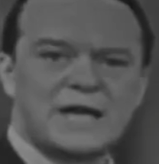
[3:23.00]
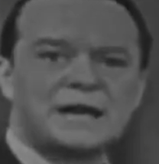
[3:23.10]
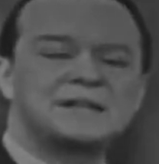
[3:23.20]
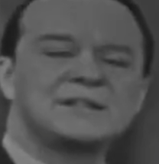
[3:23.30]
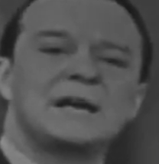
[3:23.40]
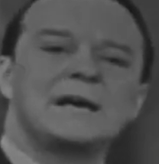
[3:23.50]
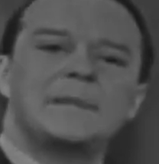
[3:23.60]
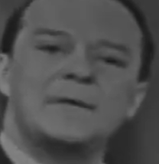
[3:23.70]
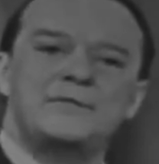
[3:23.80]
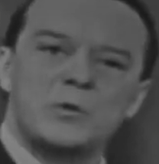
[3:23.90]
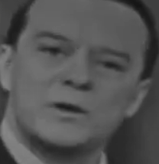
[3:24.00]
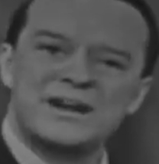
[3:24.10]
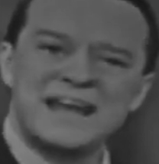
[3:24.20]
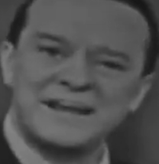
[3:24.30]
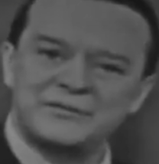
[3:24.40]
That is, if you were a
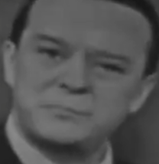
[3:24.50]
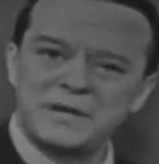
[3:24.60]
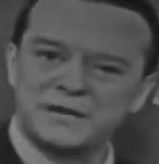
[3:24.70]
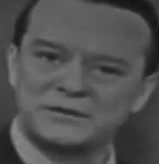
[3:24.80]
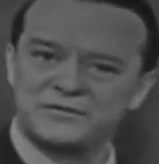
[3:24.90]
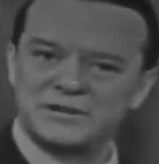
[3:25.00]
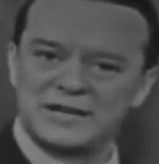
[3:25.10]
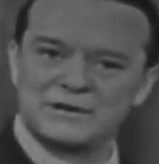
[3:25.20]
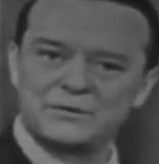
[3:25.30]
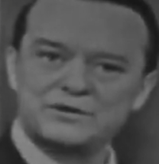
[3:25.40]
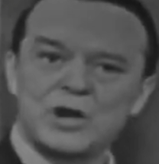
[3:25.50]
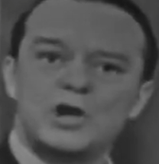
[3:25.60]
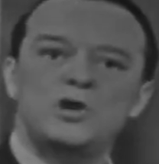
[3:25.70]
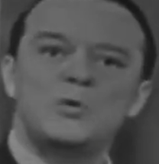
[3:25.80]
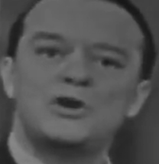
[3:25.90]
native speaker of the language,
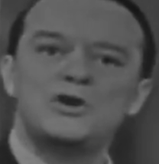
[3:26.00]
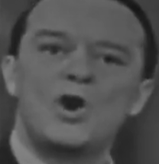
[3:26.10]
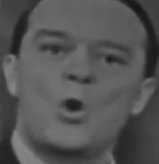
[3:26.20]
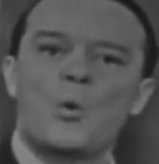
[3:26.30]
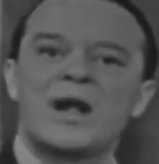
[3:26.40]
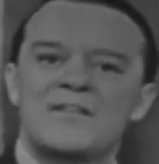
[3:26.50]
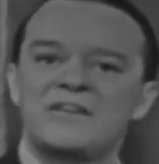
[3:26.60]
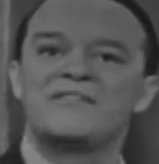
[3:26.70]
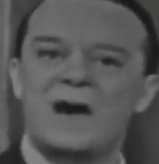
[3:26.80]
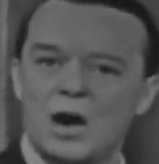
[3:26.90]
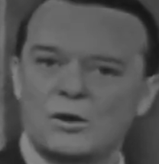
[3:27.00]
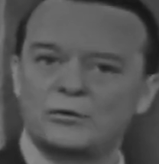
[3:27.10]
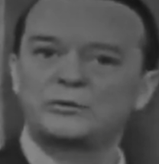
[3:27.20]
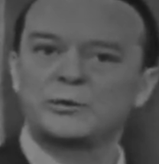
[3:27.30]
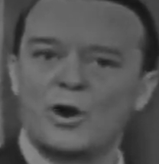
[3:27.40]
you would know where the
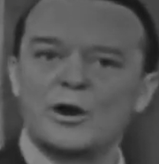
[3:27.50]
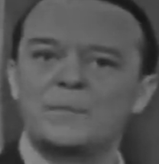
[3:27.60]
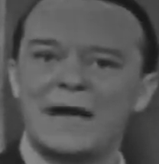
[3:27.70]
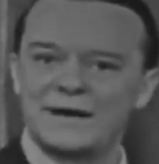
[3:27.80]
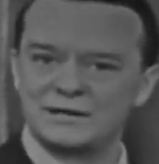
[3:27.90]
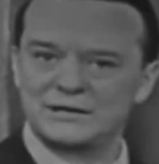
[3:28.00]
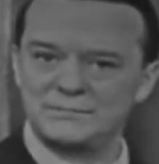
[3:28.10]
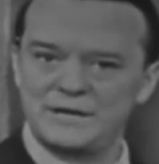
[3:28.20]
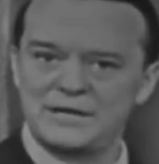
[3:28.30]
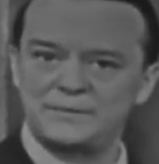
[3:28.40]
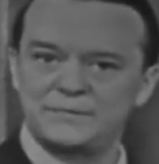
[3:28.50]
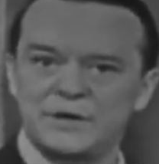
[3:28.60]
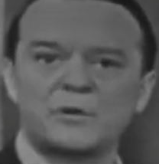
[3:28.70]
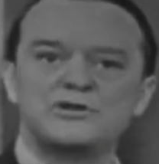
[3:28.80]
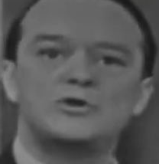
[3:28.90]
vowels would automatically be. In
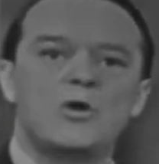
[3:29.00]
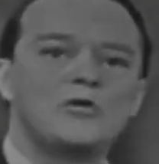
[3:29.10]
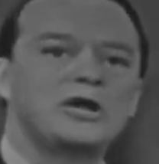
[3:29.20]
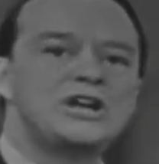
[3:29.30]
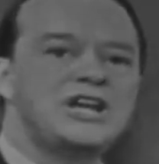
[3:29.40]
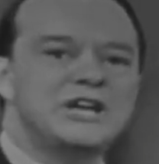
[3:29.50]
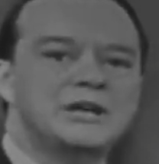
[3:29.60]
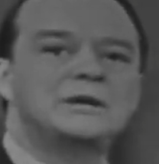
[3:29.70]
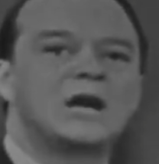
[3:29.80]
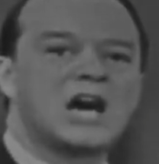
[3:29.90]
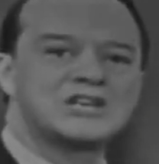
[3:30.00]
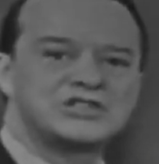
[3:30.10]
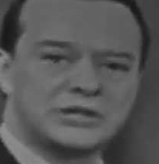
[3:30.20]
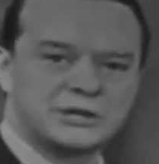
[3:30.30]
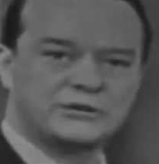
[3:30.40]
other words, you only needed
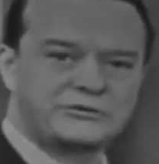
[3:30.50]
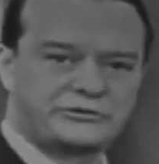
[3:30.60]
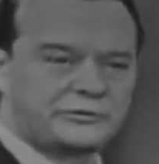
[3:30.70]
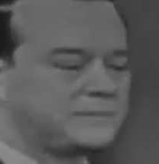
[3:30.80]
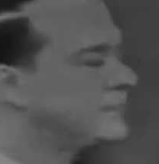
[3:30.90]
consonants.